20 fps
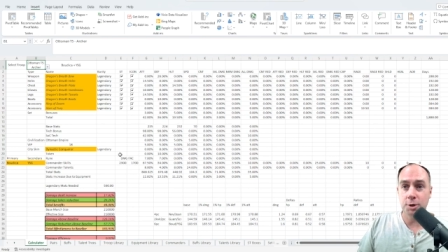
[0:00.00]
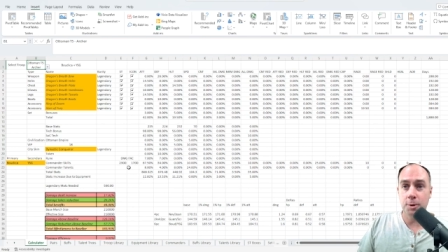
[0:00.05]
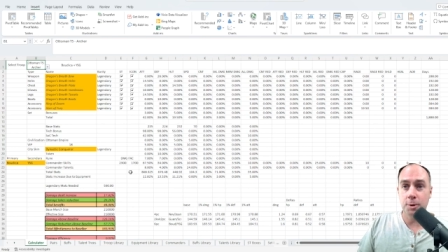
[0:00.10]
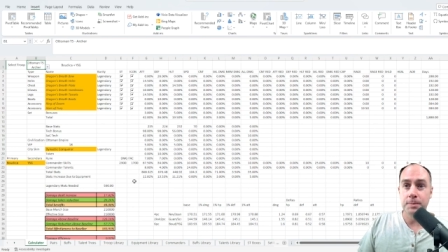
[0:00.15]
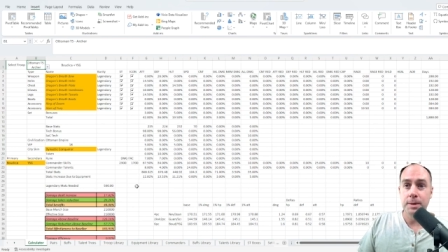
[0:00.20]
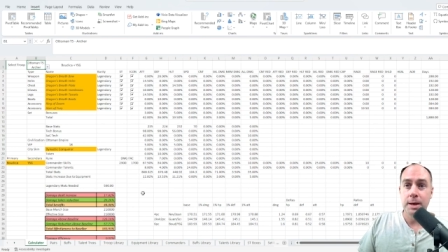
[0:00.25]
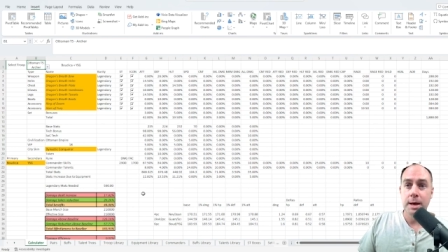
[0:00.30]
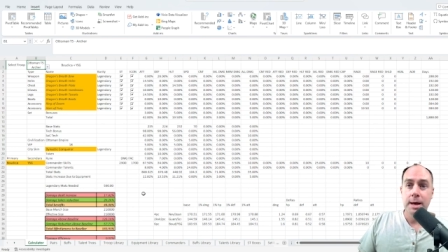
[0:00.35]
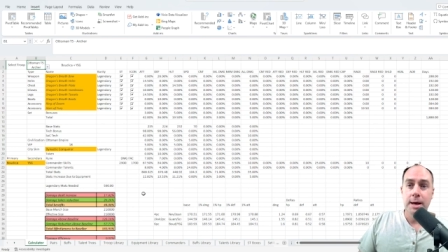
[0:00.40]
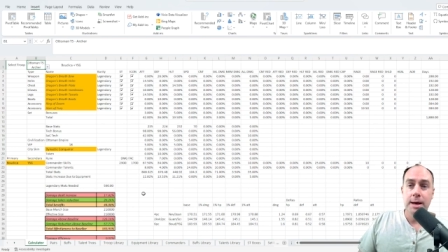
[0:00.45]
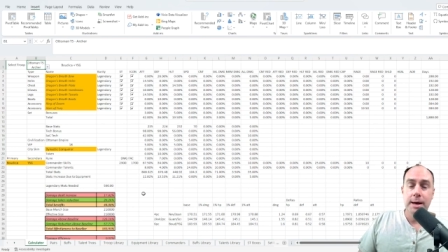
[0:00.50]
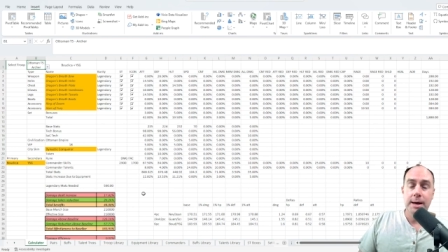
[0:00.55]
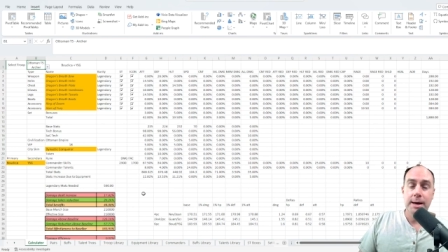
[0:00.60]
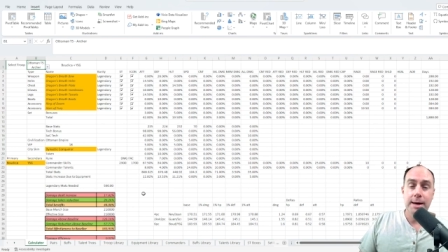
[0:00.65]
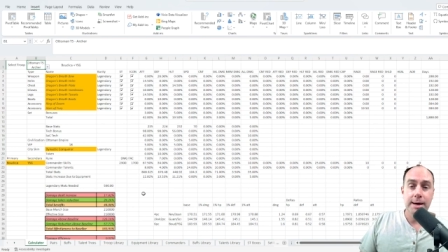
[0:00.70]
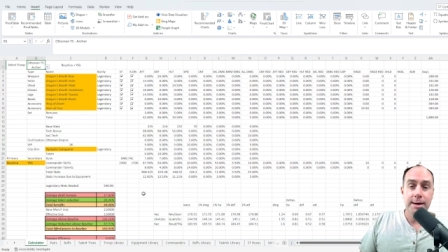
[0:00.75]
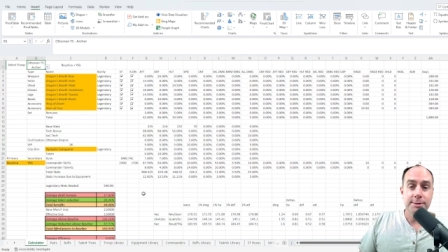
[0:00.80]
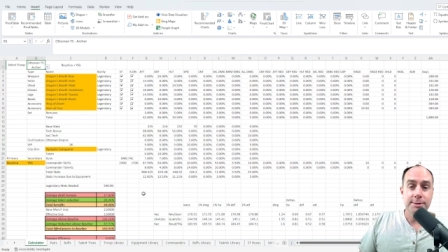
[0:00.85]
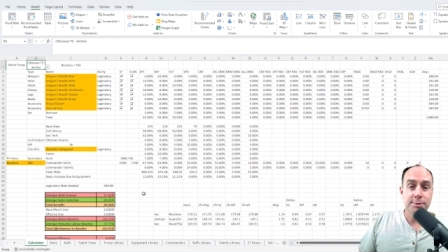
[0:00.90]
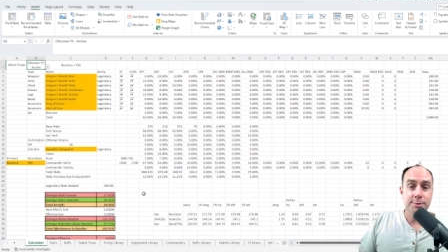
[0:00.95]
So,
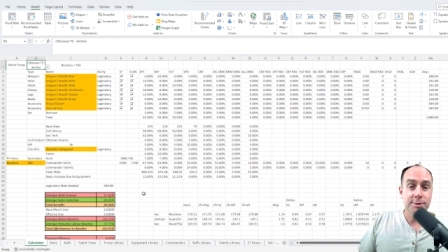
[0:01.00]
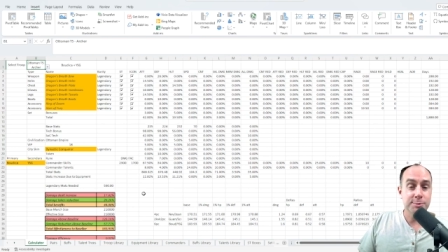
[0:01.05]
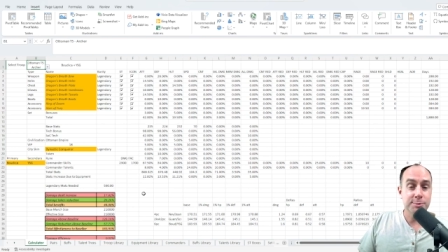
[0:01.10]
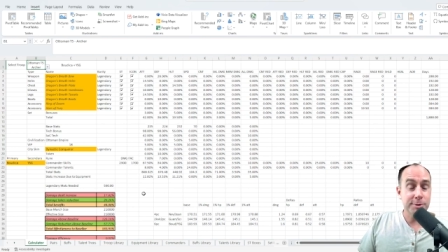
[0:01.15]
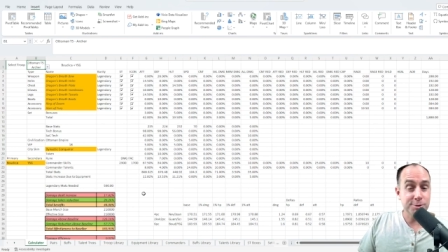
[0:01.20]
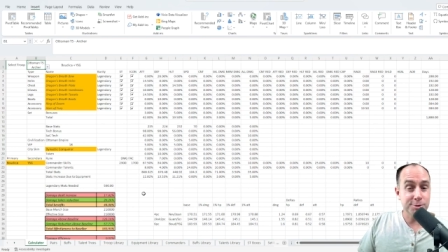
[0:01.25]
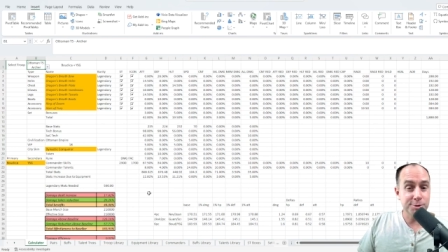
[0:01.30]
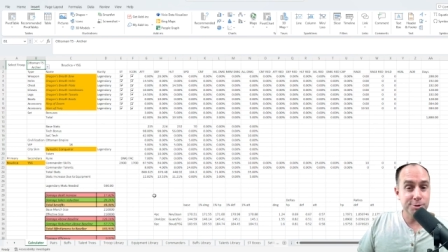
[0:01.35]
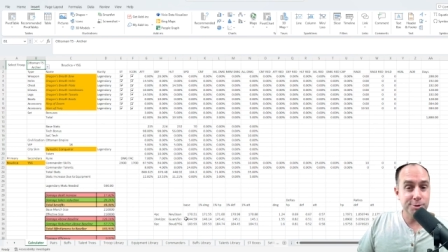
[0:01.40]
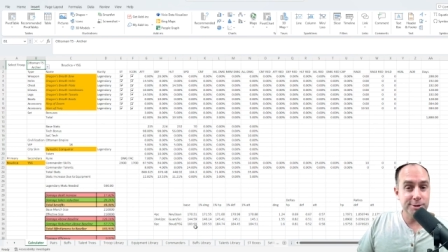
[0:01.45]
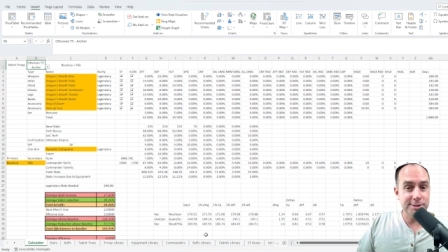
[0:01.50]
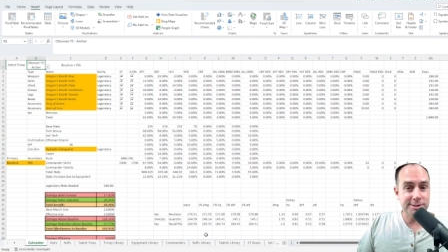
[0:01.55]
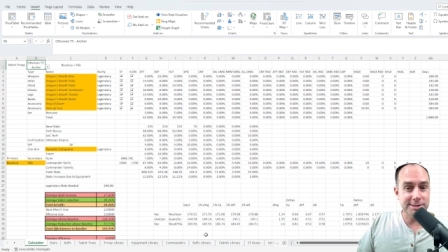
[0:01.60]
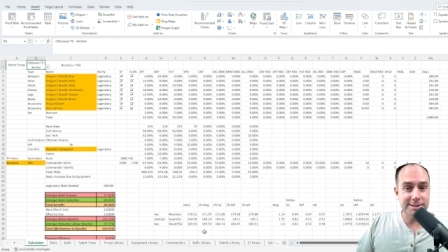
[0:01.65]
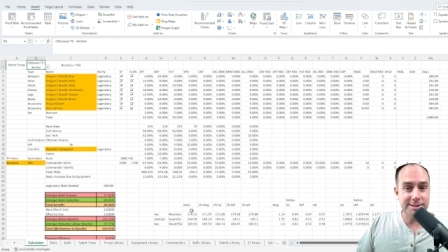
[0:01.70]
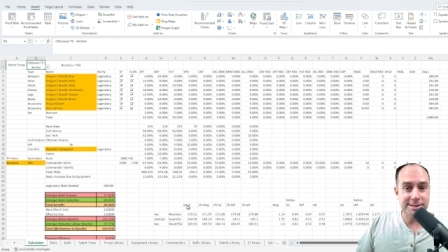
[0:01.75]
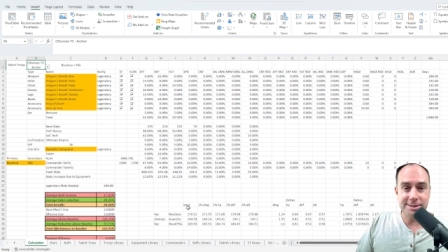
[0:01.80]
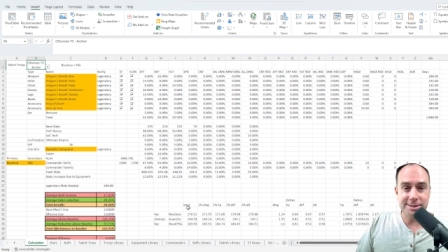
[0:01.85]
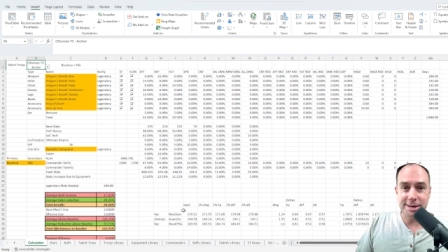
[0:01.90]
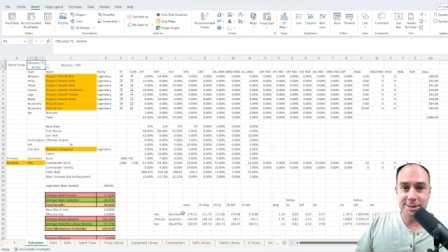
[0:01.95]
uh, so the special units
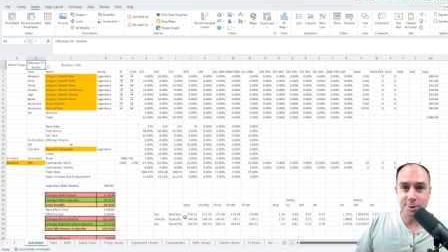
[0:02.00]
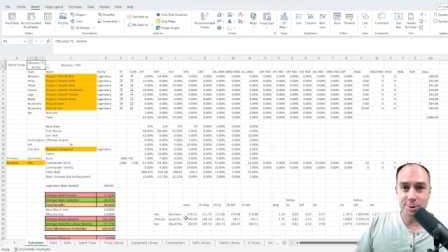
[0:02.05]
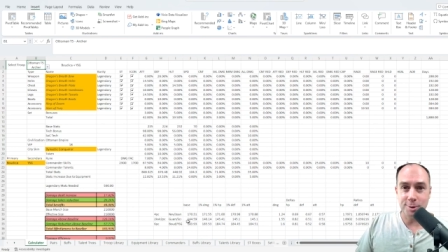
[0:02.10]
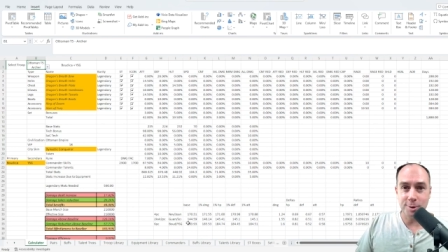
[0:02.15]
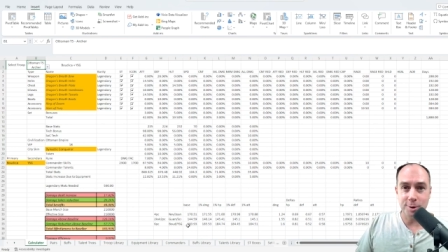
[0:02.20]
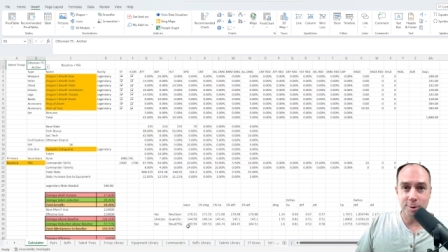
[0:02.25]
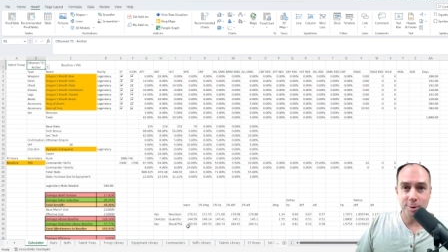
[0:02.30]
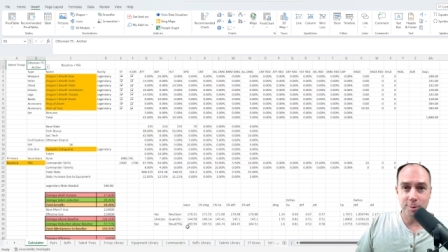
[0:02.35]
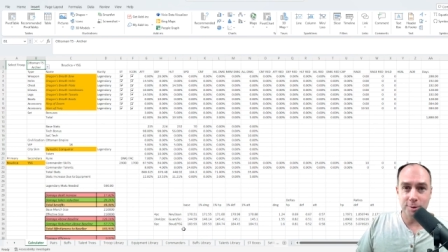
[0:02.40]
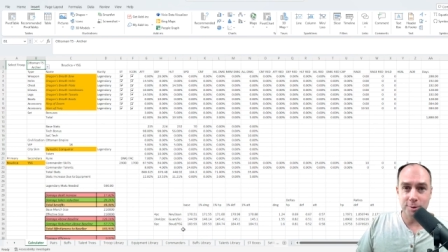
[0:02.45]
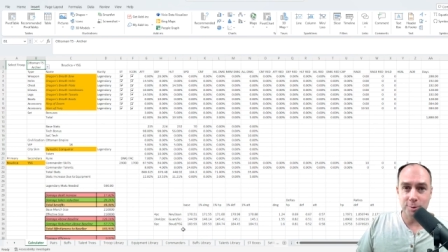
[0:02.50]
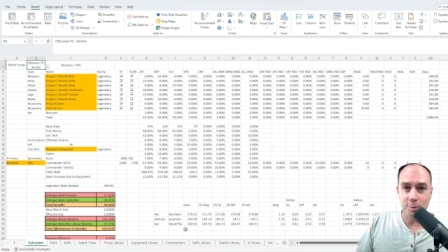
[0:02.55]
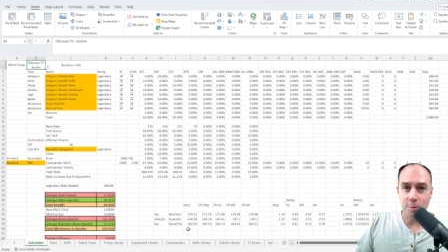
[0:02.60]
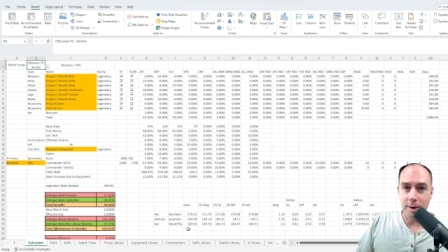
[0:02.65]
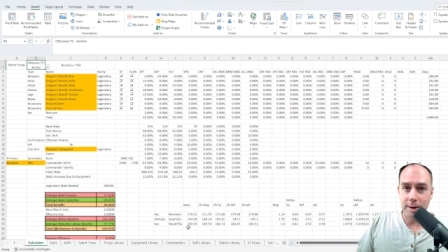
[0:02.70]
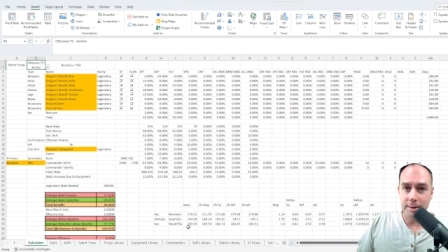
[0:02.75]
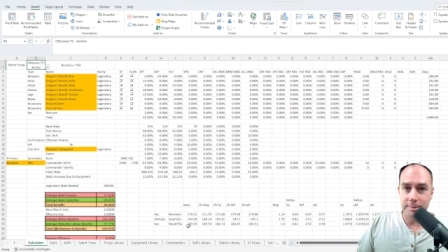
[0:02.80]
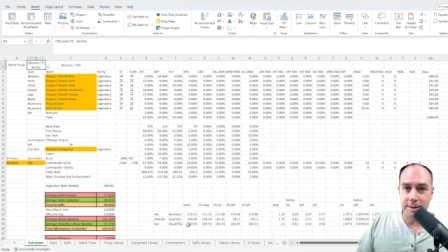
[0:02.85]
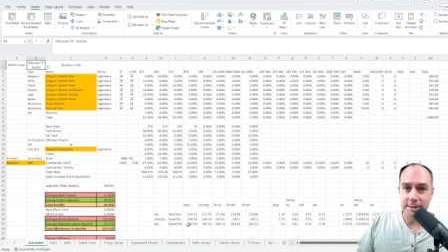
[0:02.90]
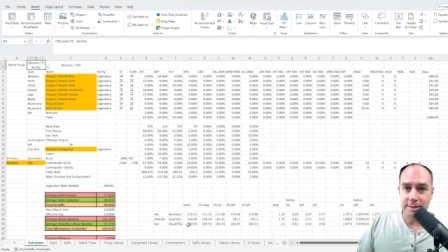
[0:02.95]
in this case are, are worth
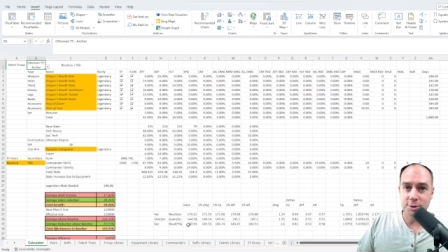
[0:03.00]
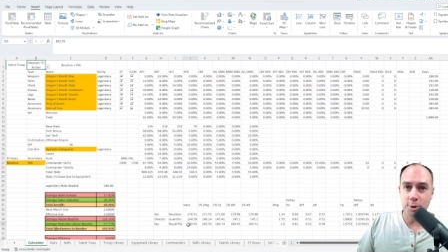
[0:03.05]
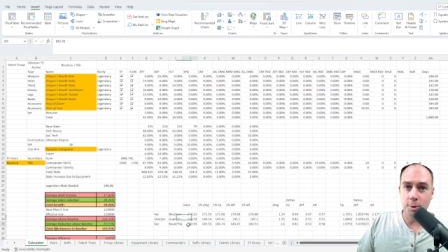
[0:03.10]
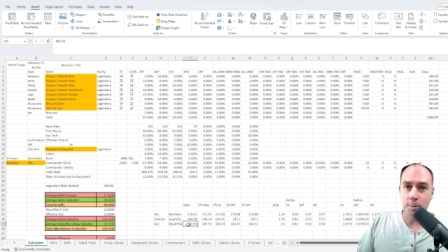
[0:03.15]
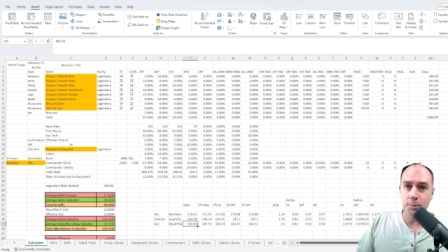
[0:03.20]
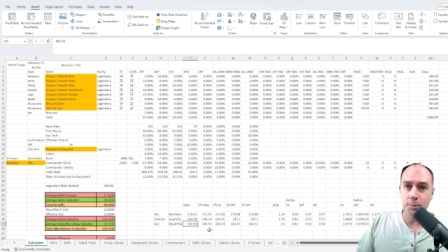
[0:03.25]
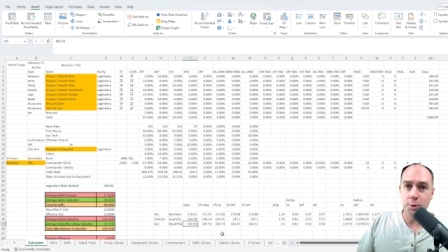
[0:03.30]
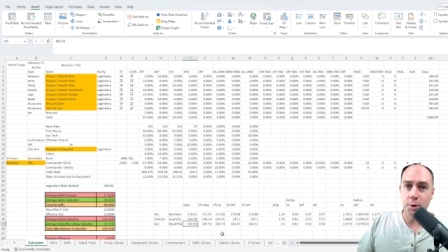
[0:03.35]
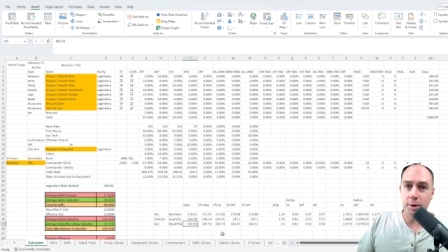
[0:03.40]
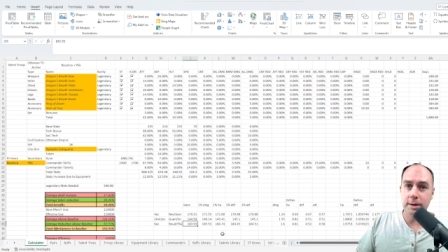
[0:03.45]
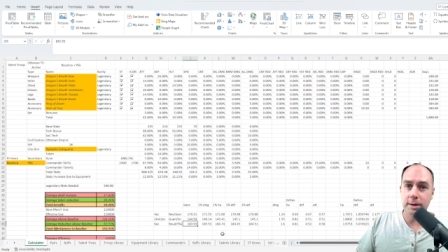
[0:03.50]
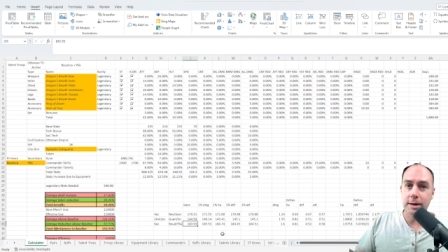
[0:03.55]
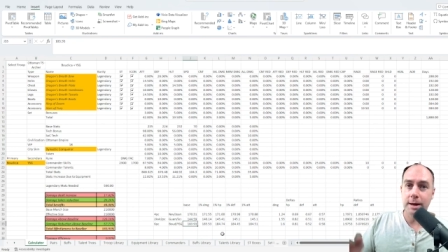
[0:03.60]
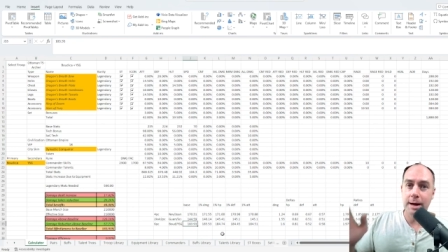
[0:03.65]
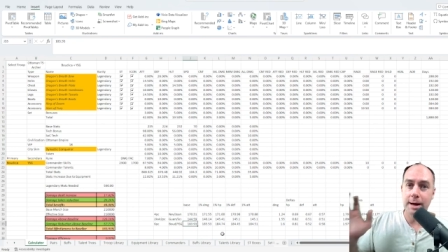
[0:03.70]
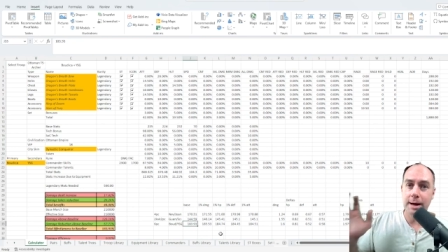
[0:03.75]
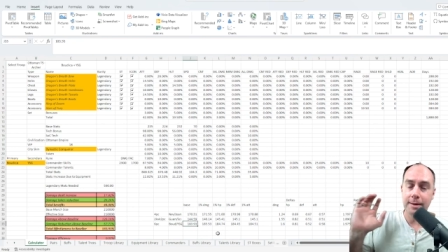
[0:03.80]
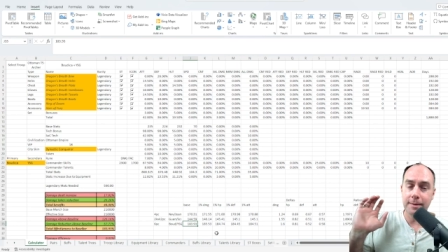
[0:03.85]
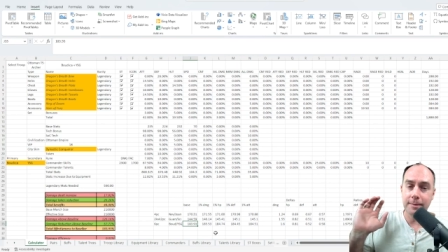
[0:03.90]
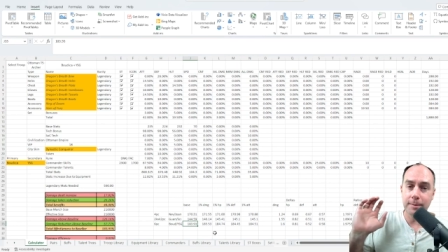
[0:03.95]
quite a bit. So so look,
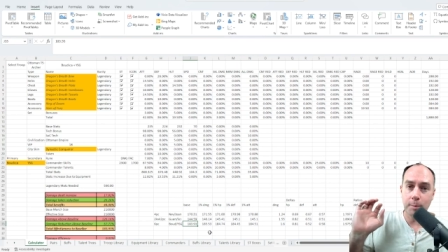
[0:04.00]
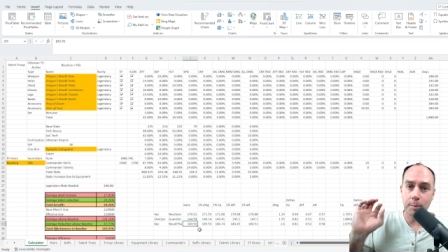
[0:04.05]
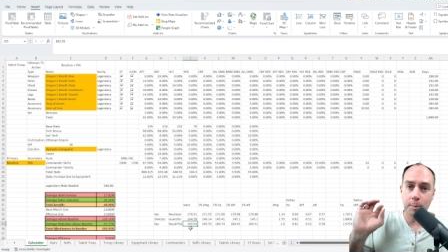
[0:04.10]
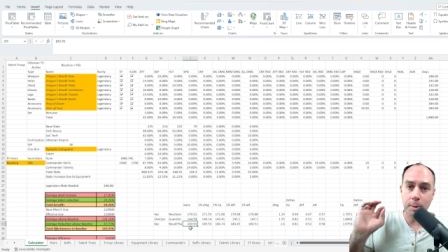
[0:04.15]
uh,